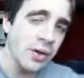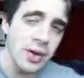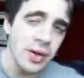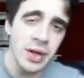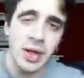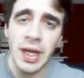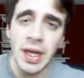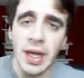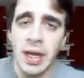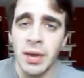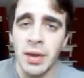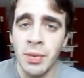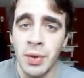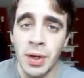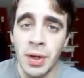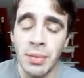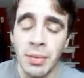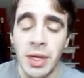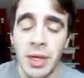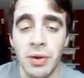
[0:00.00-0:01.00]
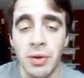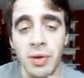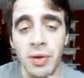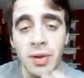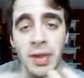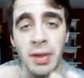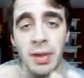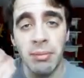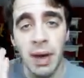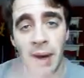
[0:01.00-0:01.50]
and today we're going to be doing
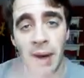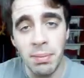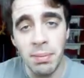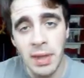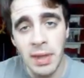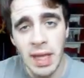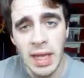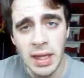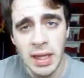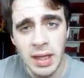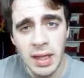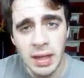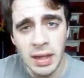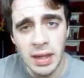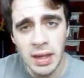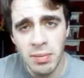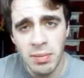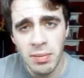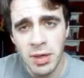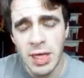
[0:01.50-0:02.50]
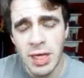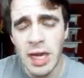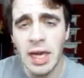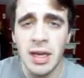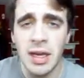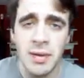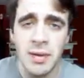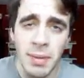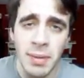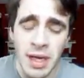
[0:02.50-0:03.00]
some updates pertaining
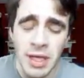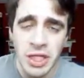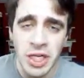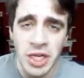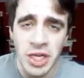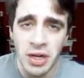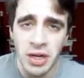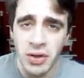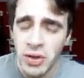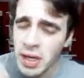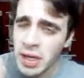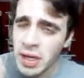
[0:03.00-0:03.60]
to my channel,